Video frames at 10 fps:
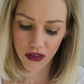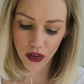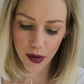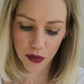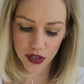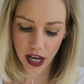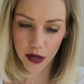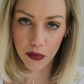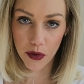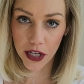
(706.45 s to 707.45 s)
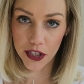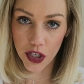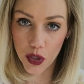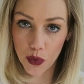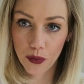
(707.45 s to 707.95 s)
The label's kind of pretty
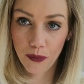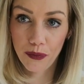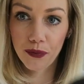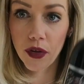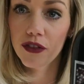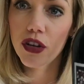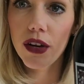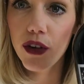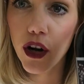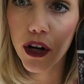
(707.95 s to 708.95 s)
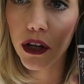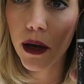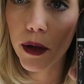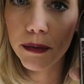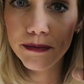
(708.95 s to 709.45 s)
too. It's kind of a darker
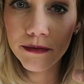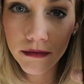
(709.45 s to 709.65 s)
label.